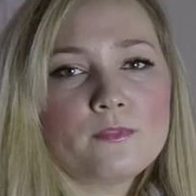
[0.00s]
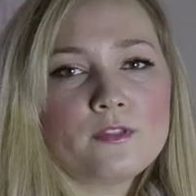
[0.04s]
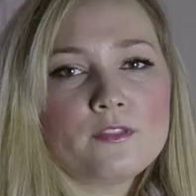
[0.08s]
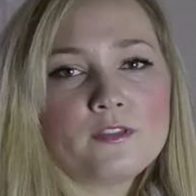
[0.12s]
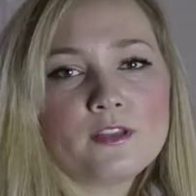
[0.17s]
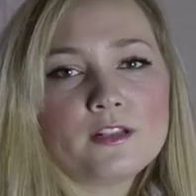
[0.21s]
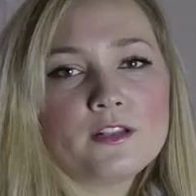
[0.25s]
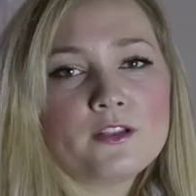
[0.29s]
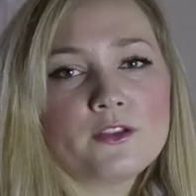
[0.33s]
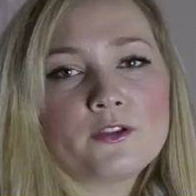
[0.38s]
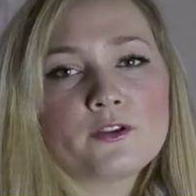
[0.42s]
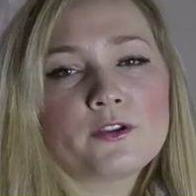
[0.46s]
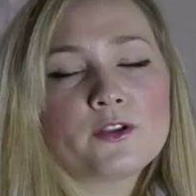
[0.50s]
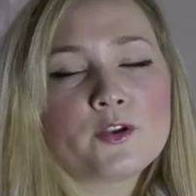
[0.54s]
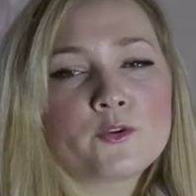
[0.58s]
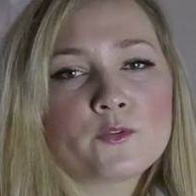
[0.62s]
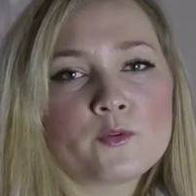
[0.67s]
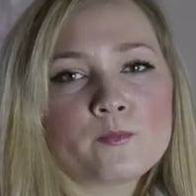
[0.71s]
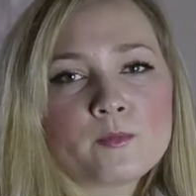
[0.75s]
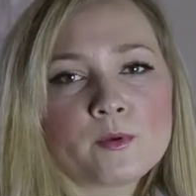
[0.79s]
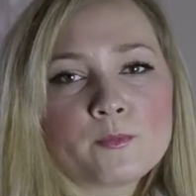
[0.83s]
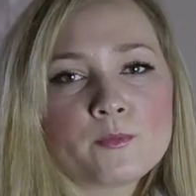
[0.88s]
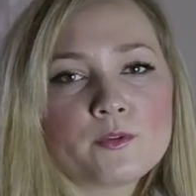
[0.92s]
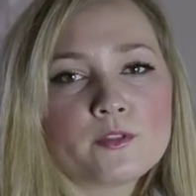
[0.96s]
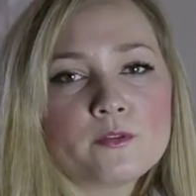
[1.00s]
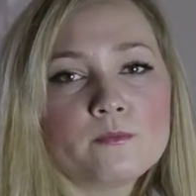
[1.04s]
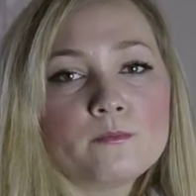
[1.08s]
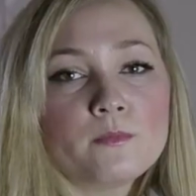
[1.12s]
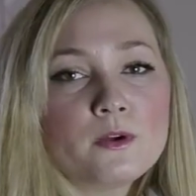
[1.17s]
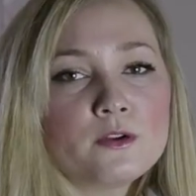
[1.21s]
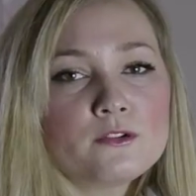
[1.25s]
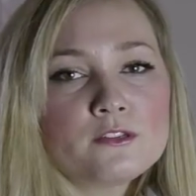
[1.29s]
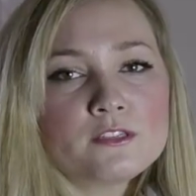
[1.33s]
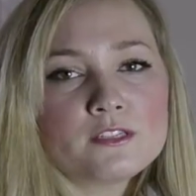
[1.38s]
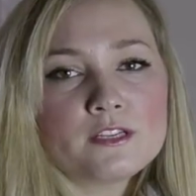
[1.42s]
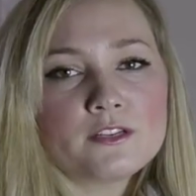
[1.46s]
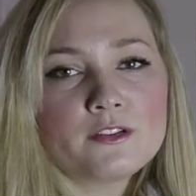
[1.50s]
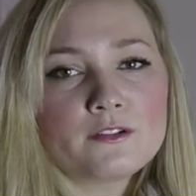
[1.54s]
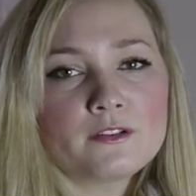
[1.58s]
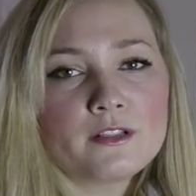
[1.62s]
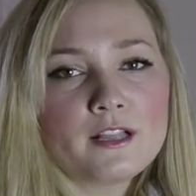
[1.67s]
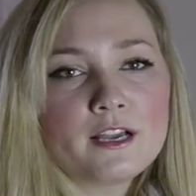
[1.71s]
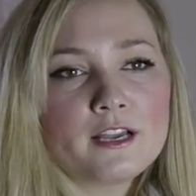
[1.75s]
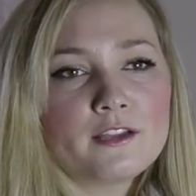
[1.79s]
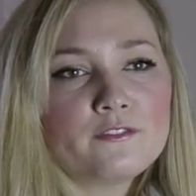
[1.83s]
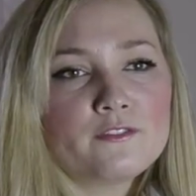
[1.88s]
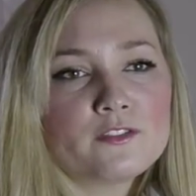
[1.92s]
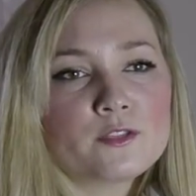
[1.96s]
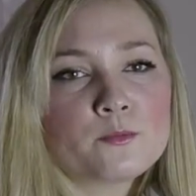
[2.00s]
thing that you're going to remember the most in your life is